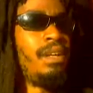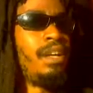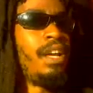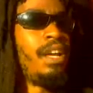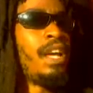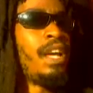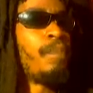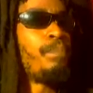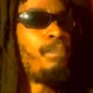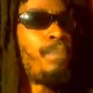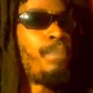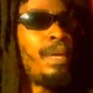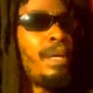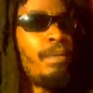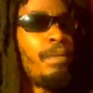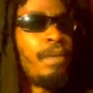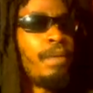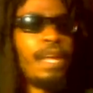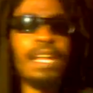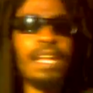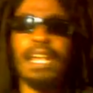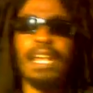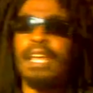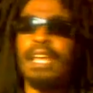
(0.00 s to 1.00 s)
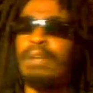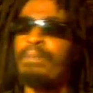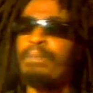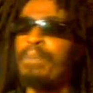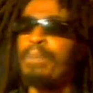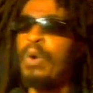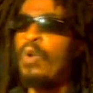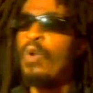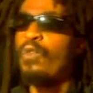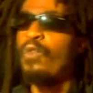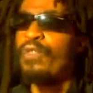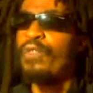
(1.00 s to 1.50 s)
And
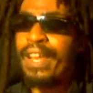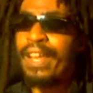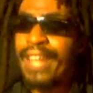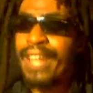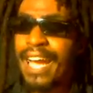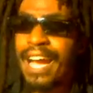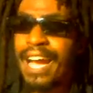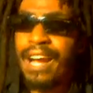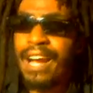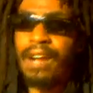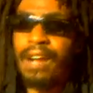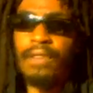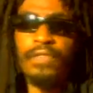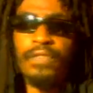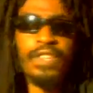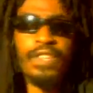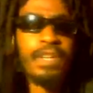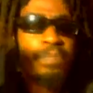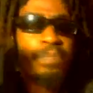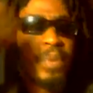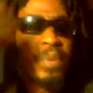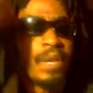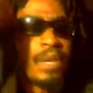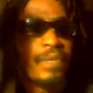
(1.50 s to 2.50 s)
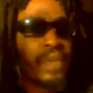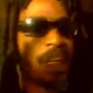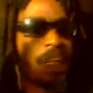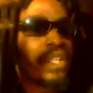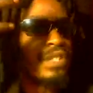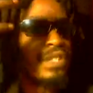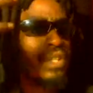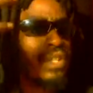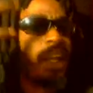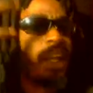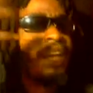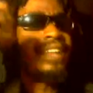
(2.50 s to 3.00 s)
poof, they're there. The
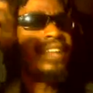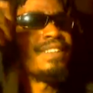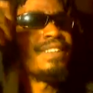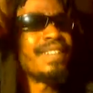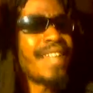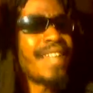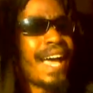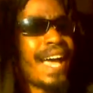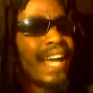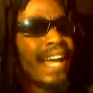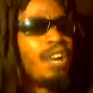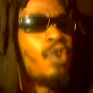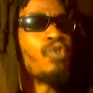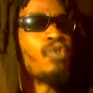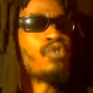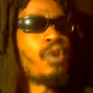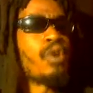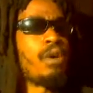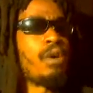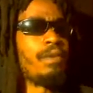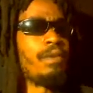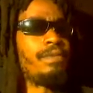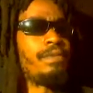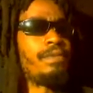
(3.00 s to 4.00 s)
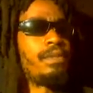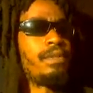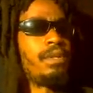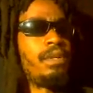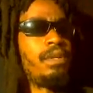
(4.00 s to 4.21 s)
epiphanies and the light goes off.